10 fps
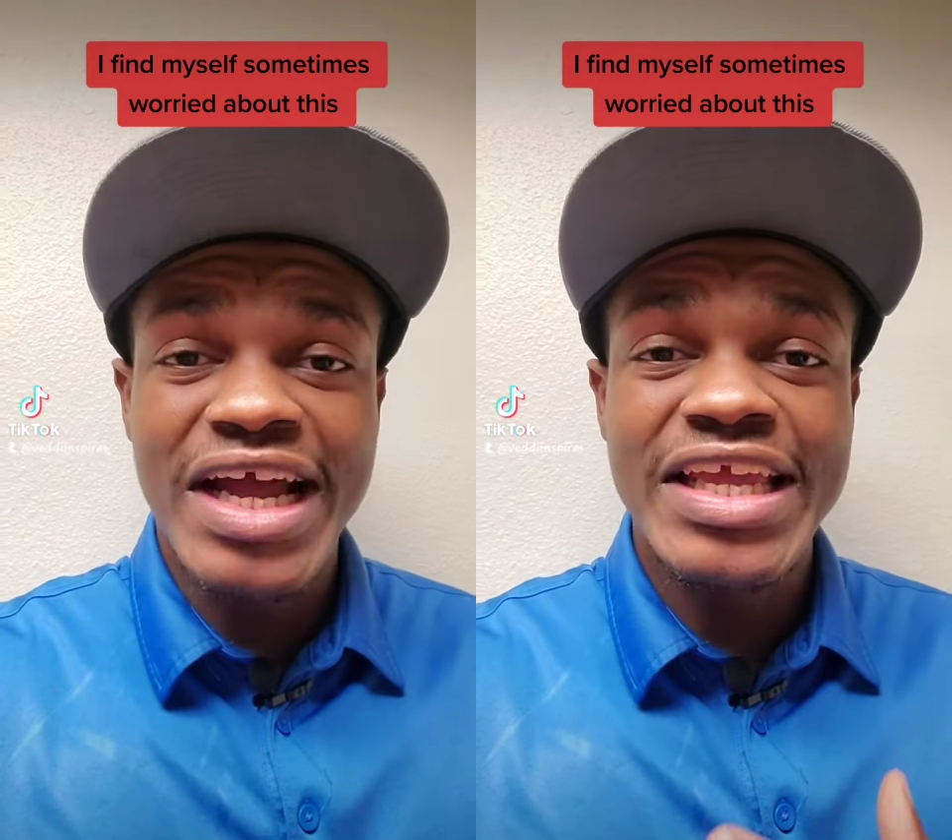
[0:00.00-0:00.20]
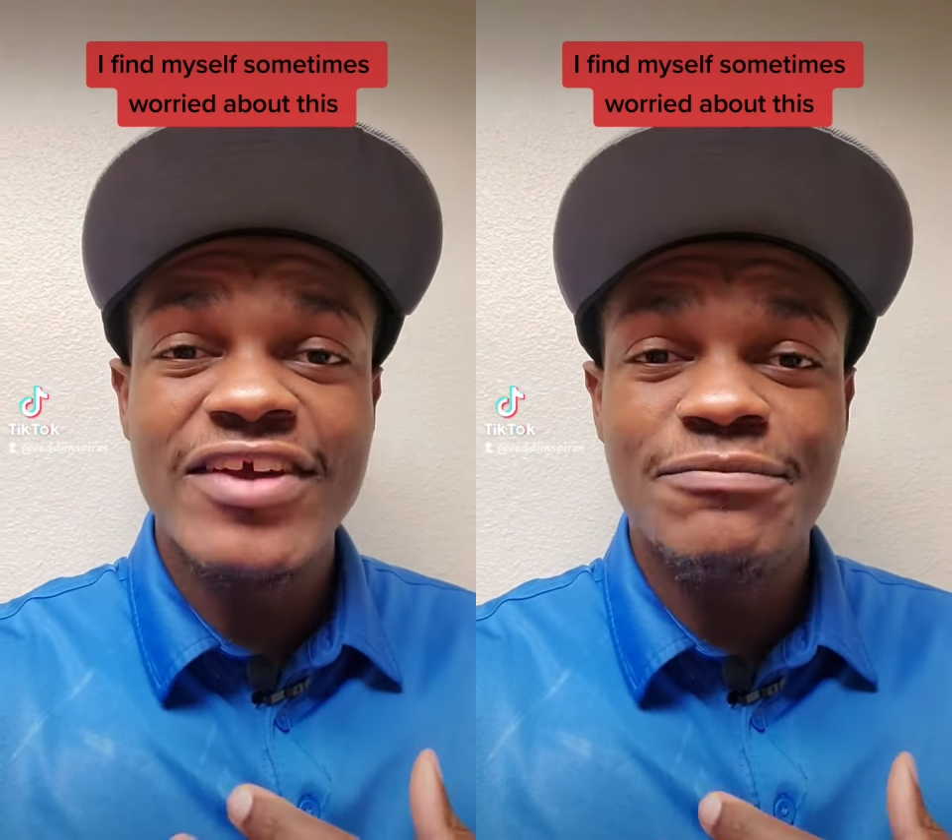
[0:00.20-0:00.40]

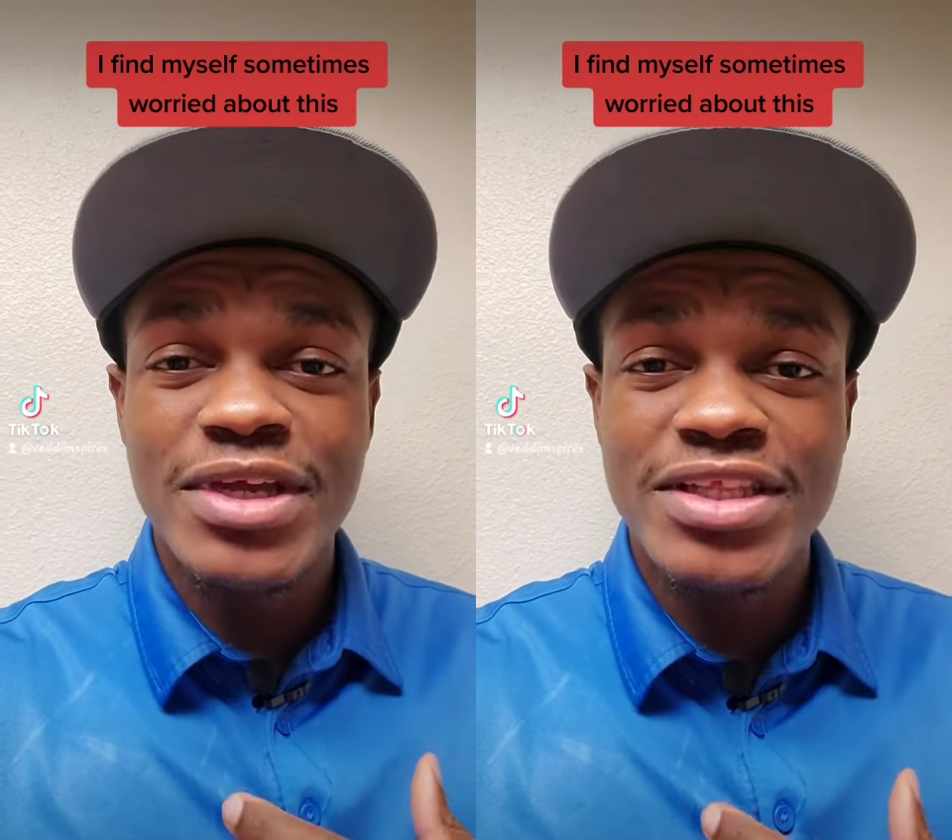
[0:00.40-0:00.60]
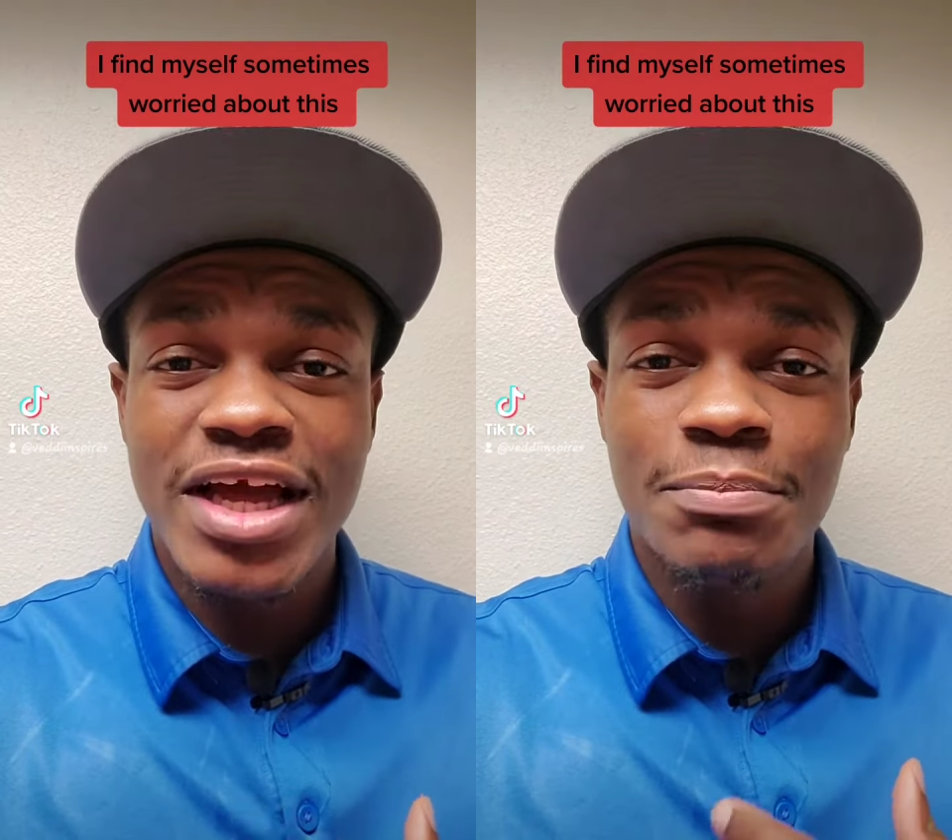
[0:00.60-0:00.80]
and give
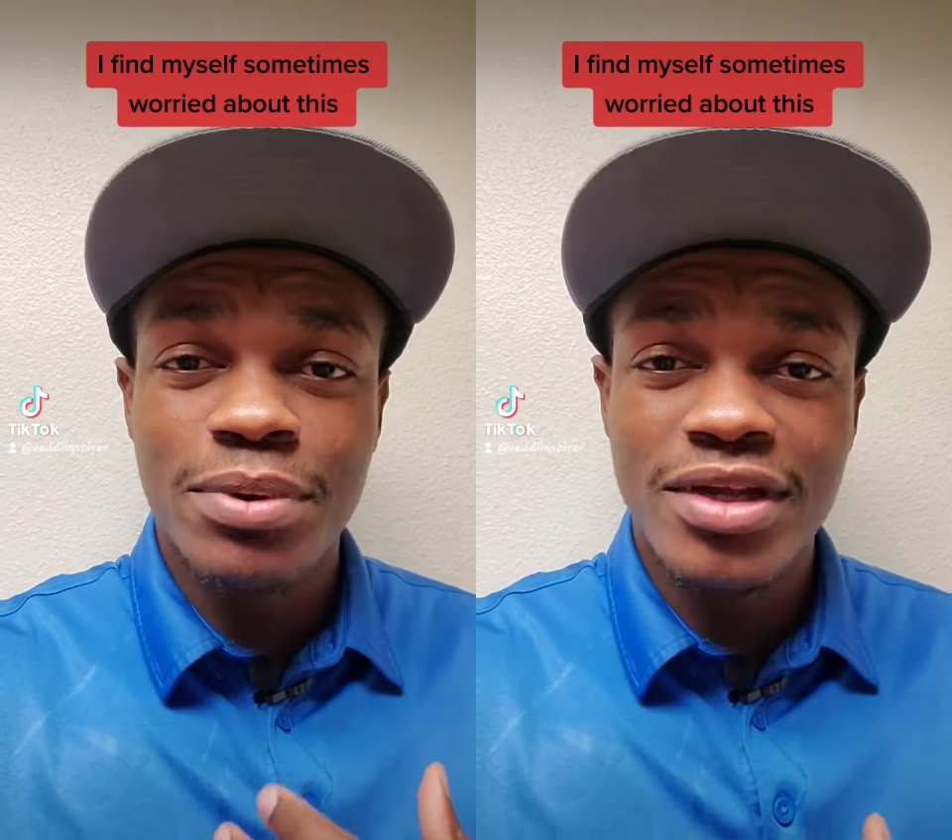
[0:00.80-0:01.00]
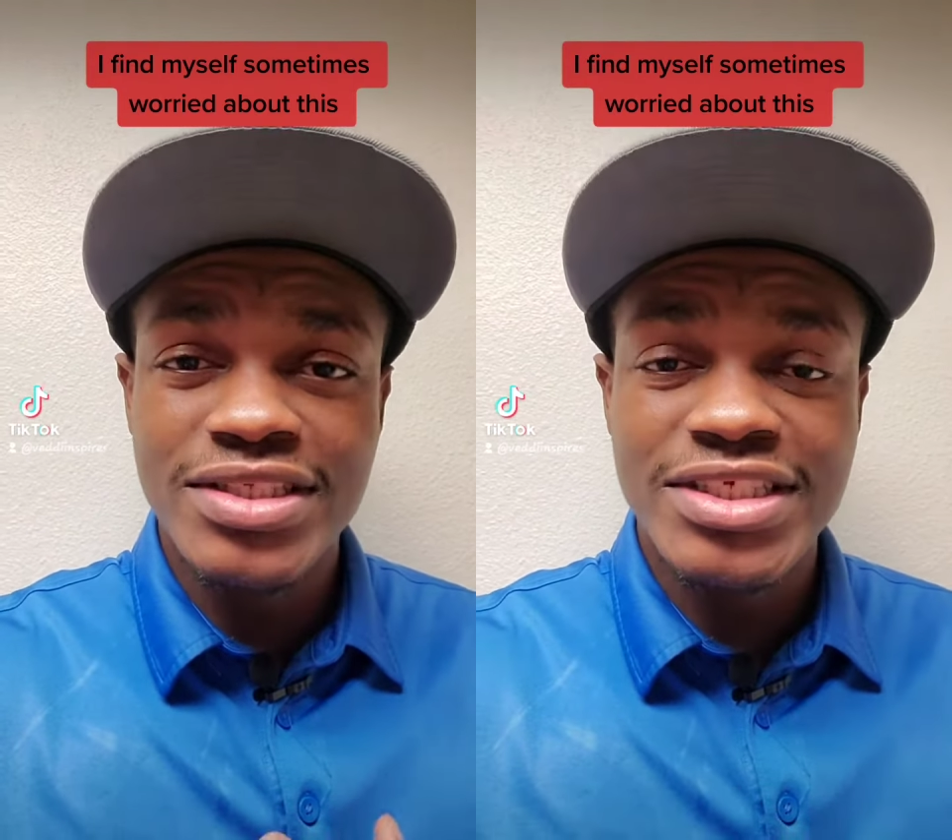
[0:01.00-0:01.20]
me the
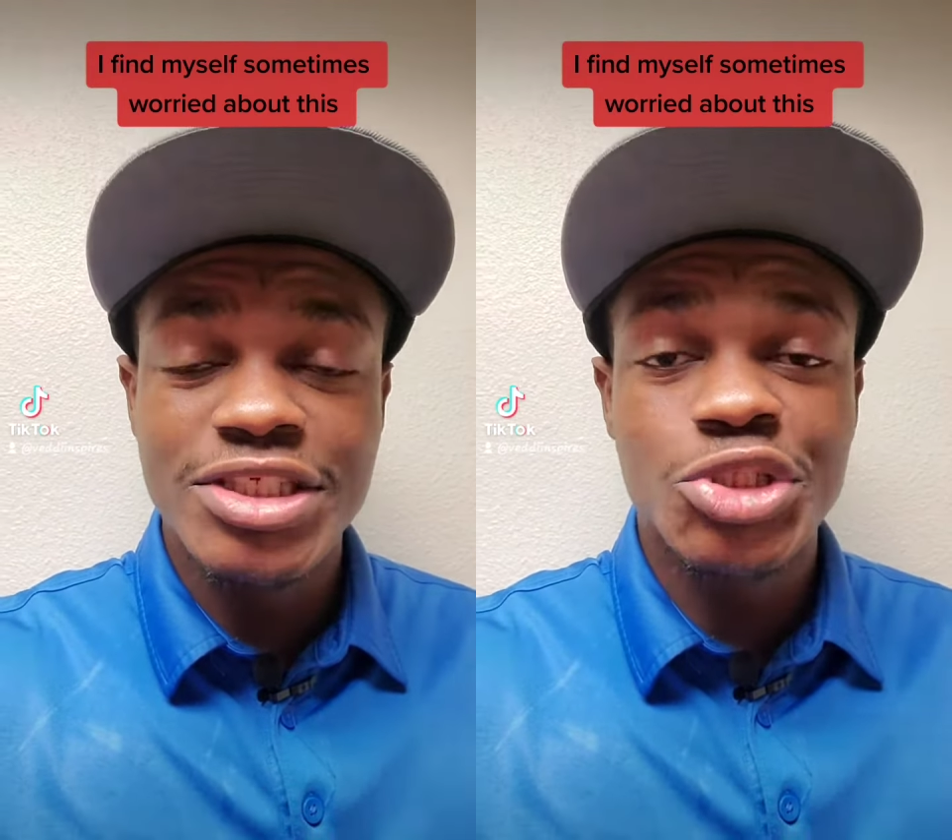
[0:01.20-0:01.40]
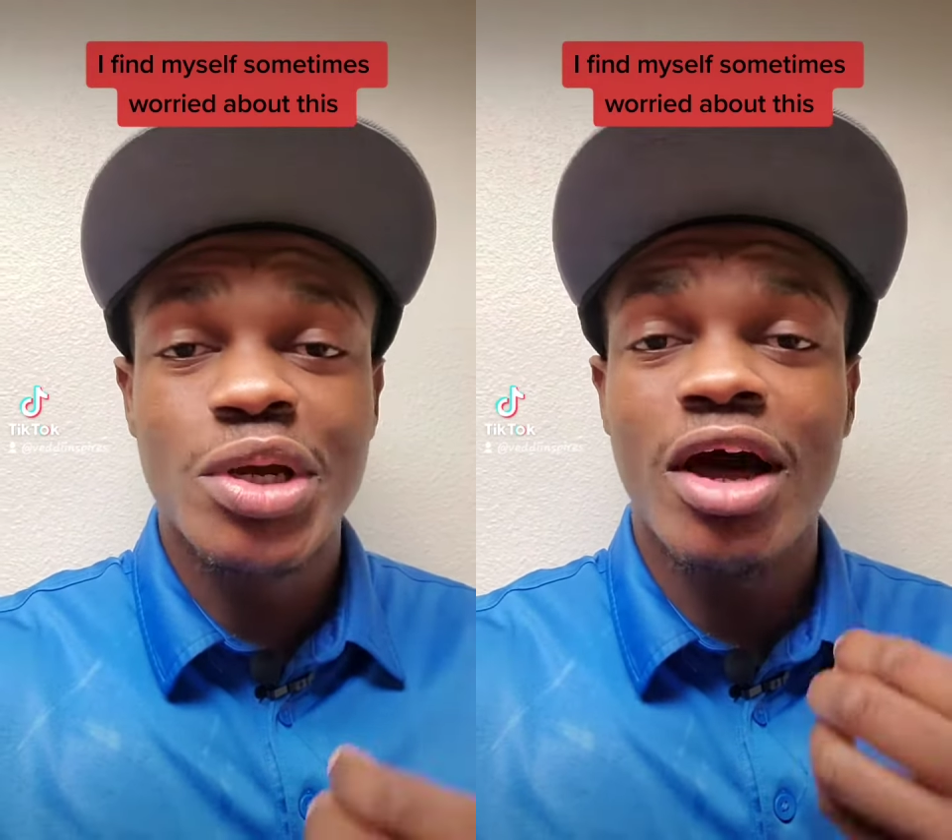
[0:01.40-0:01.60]
ability to